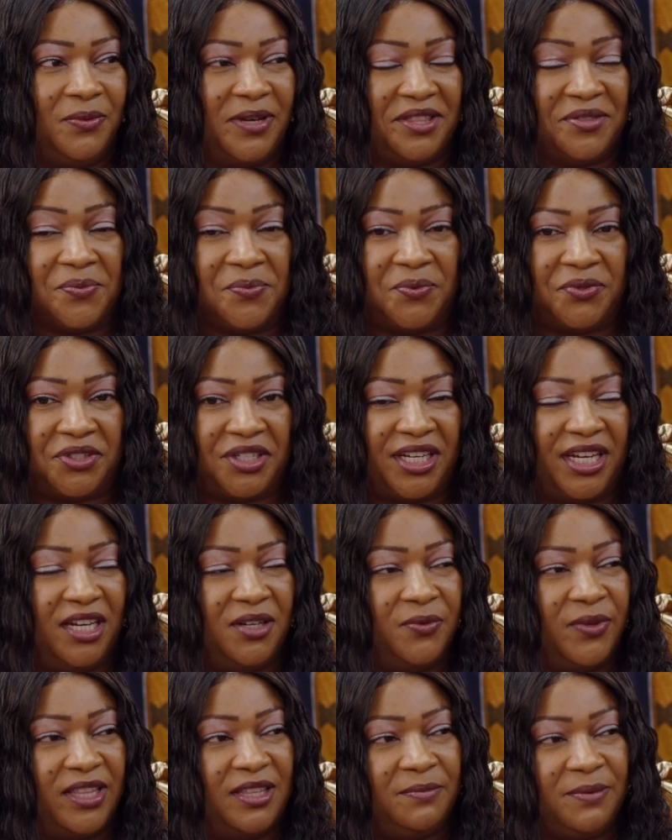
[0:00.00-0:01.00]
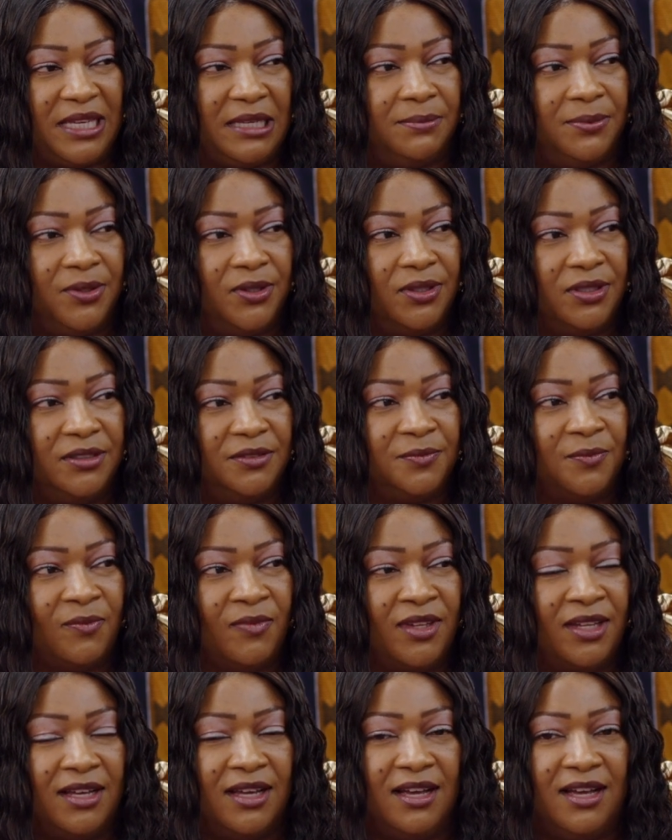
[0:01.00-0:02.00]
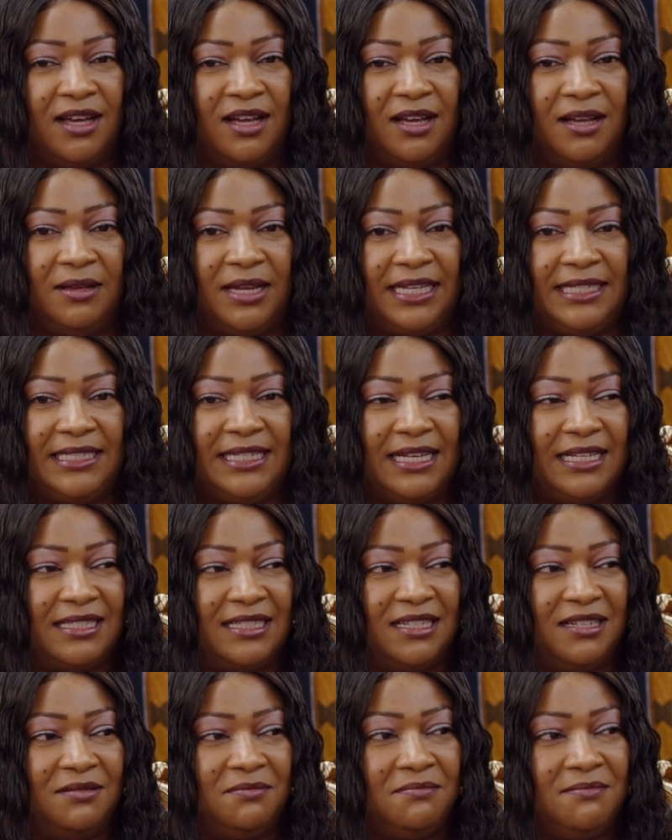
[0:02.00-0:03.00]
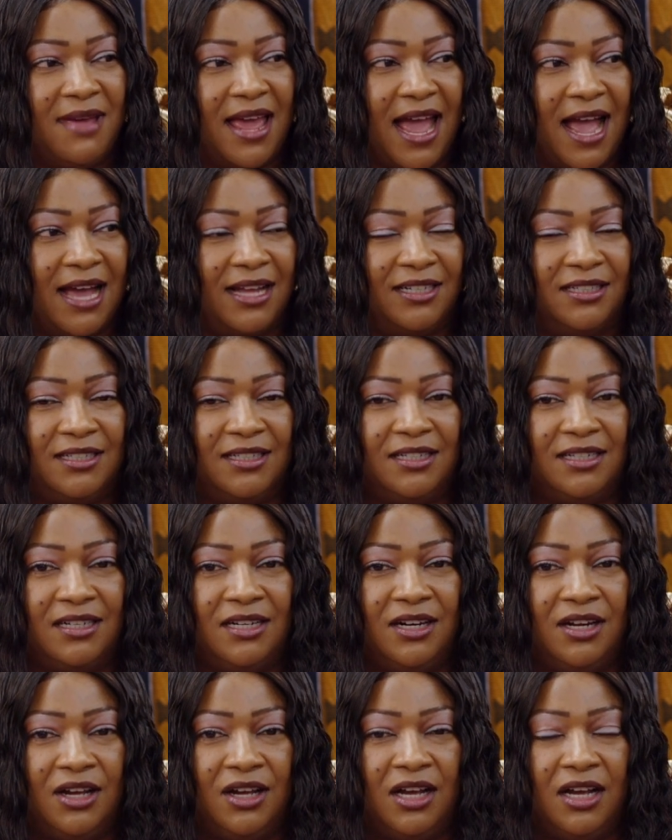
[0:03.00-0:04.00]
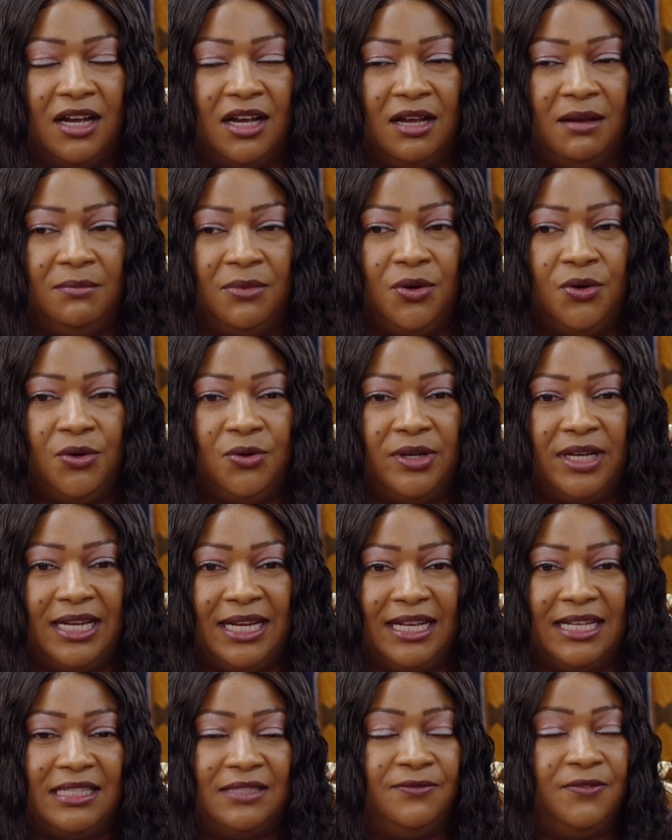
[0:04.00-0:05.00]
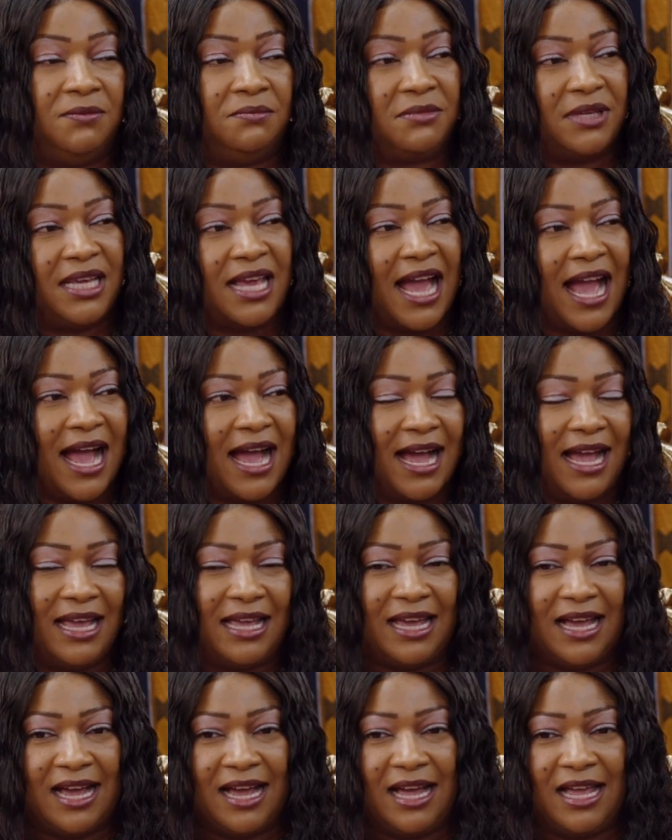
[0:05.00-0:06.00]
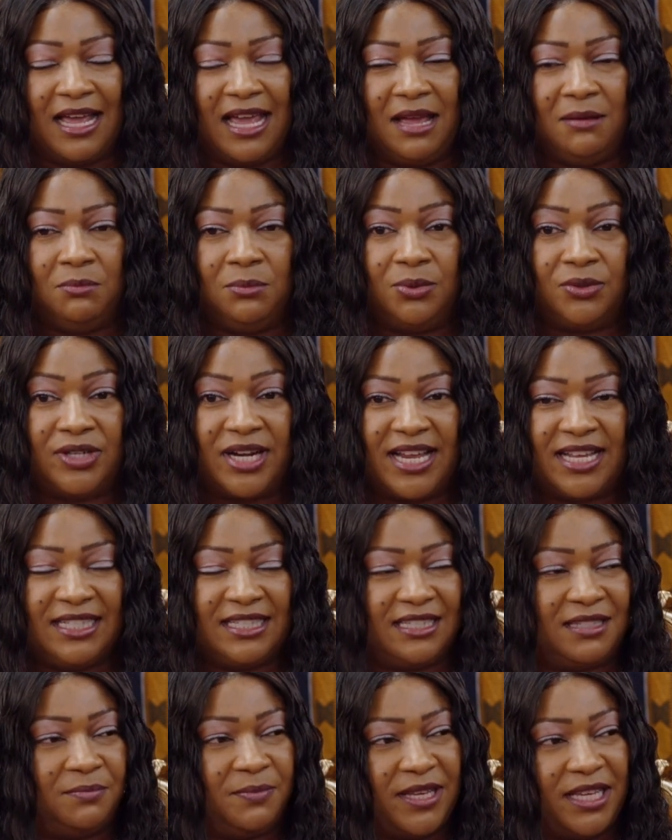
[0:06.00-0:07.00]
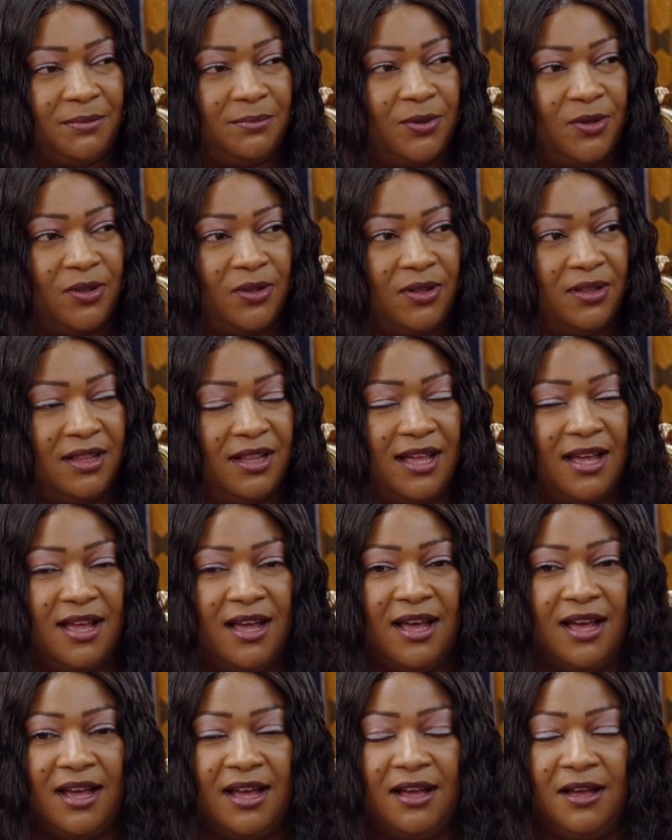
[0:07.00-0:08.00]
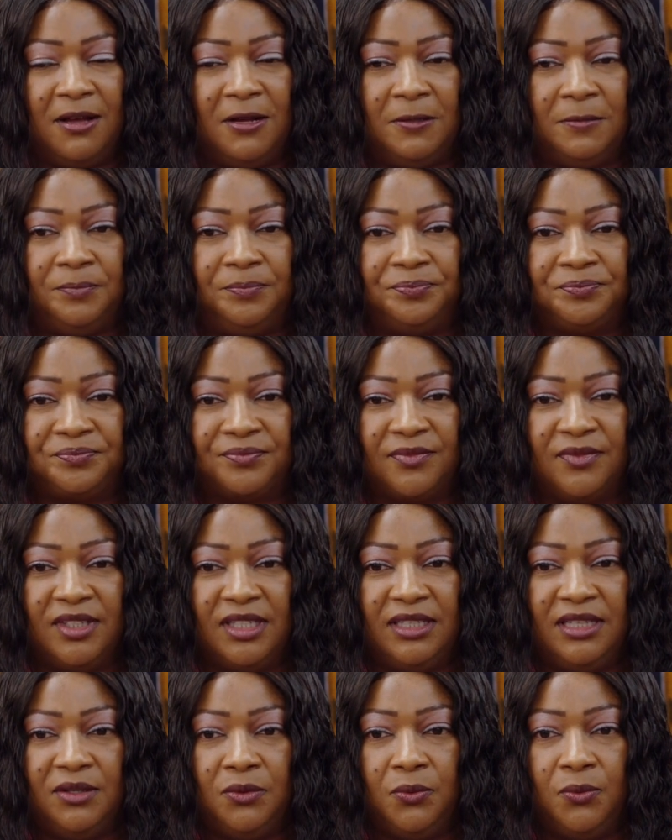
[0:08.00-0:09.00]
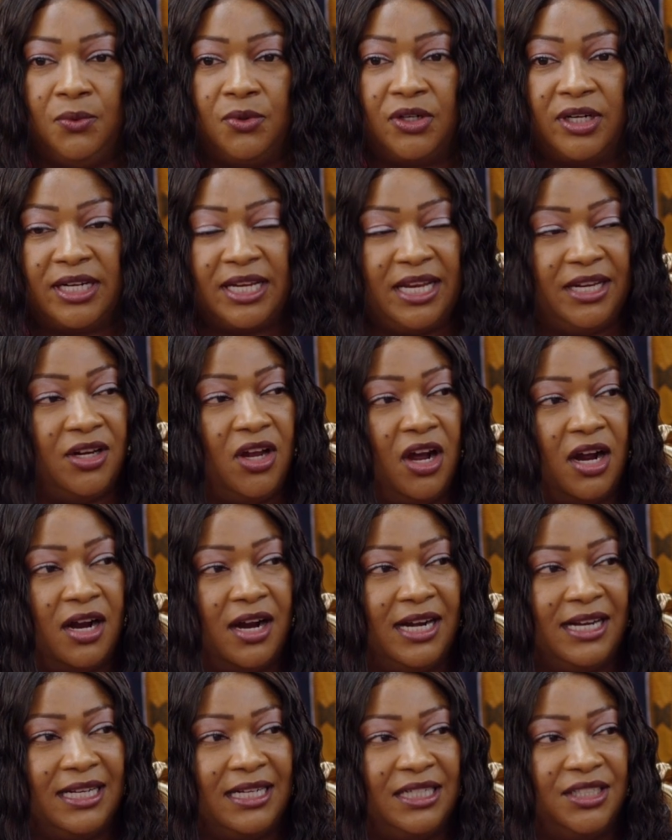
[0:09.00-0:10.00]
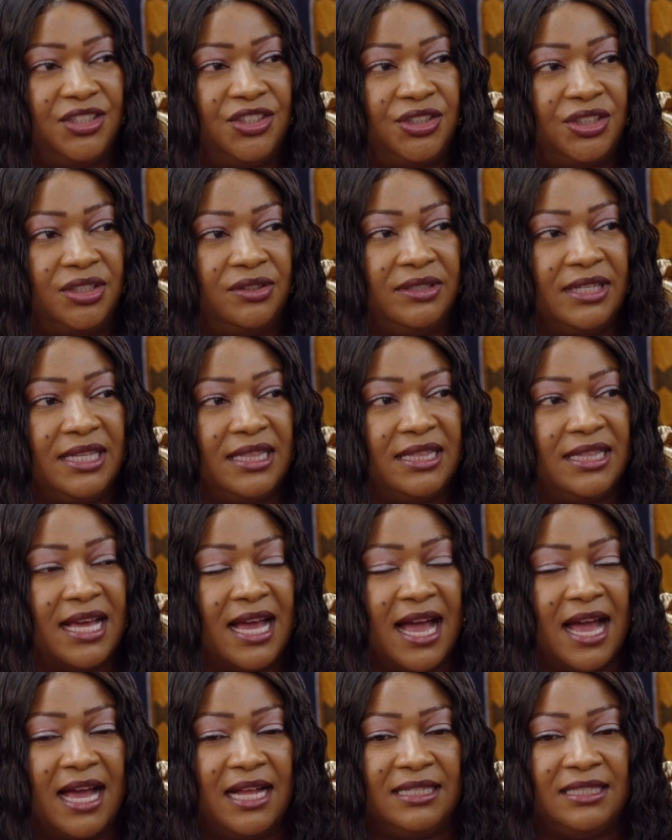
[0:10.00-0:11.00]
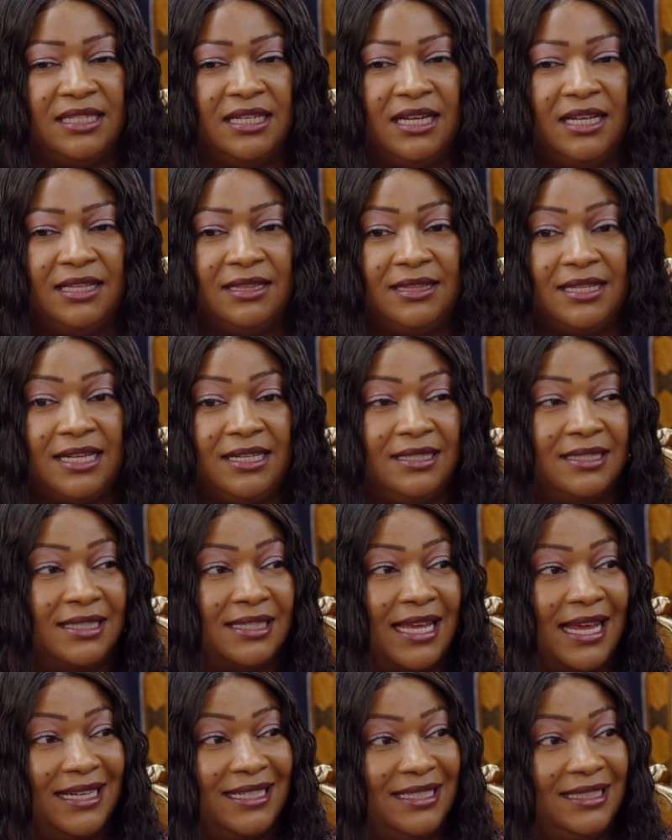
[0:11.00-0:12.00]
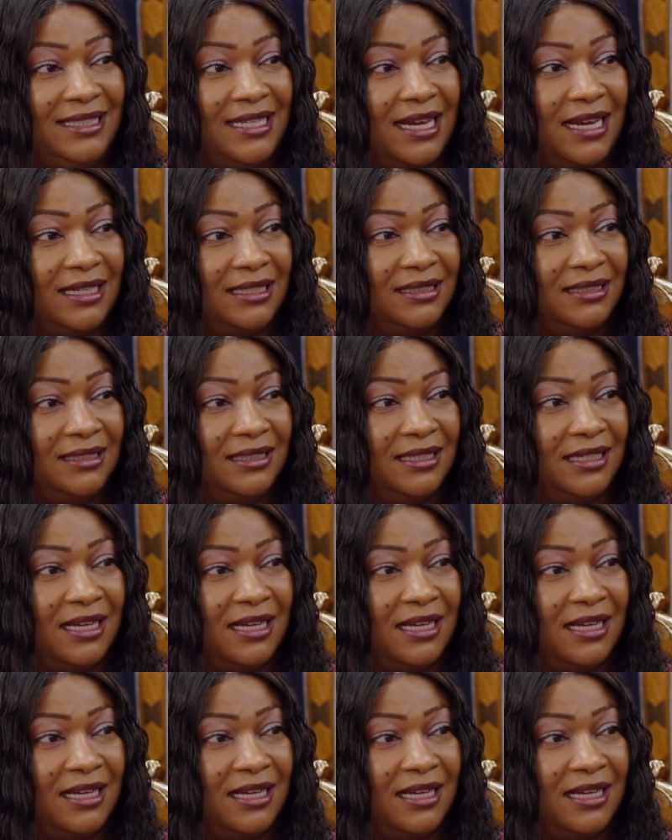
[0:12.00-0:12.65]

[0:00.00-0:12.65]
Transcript: with working with people. Mm-hmm. It doesn't matter who it is. For me, I embrace people. Mm-hmm. The working hard and ensuring that things get done,